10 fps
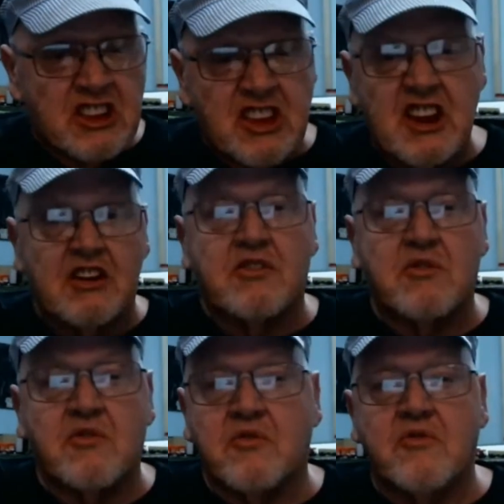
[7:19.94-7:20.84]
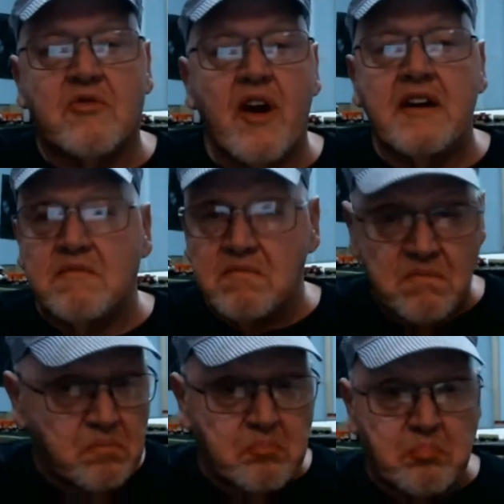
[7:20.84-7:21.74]
get a great
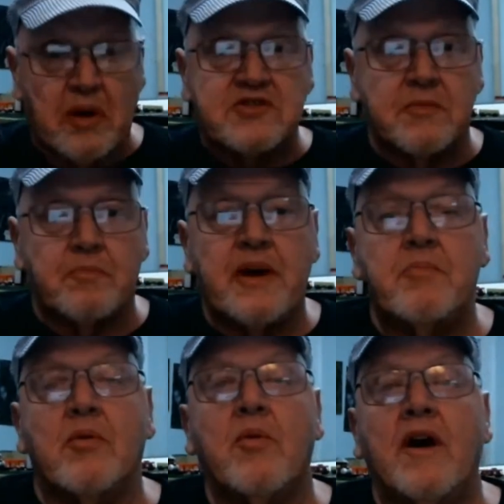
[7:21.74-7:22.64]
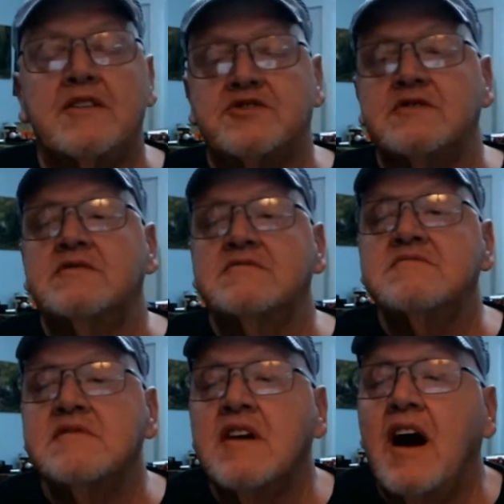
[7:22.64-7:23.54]
bunch of people watching.
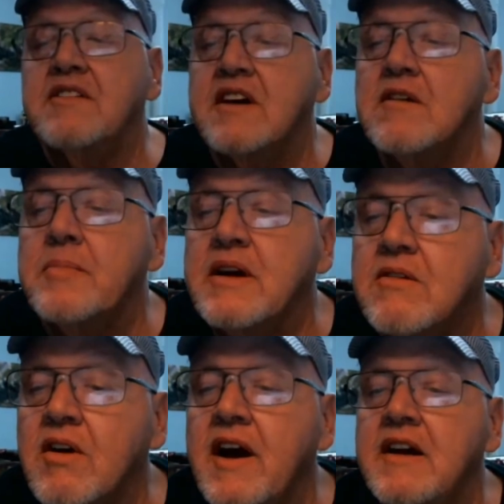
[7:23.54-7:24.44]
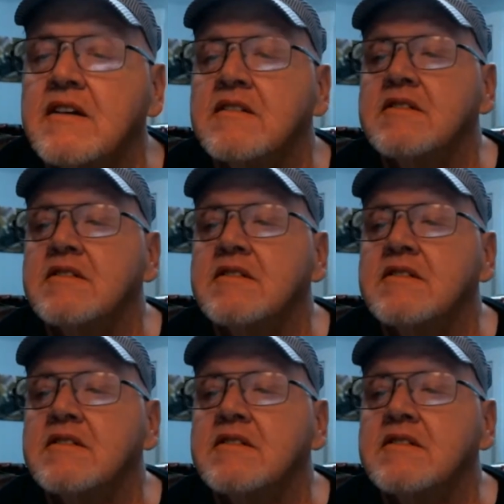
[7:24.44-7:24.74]
I think it'll be great.